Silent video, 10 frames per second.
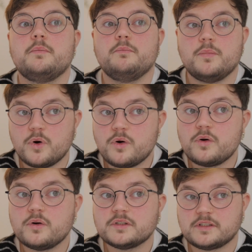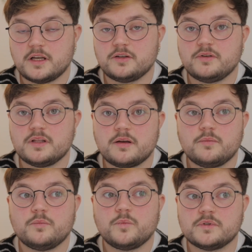more surgery
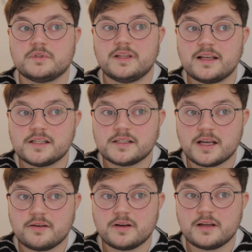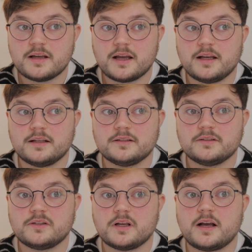than was necessary,
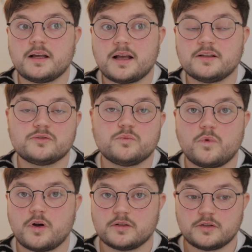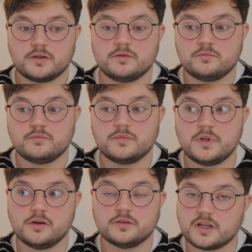and I asked what
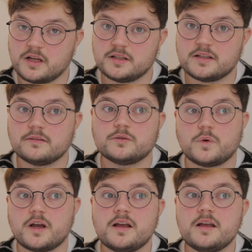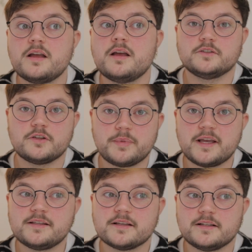the alternatives were. So
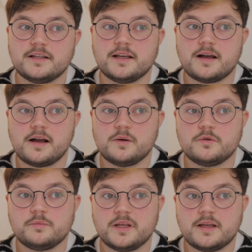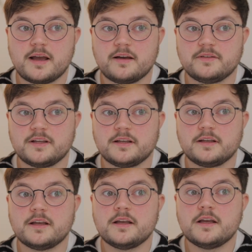basically, I will be
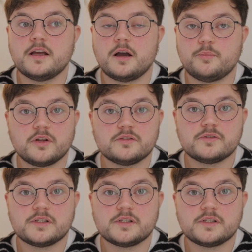having a mons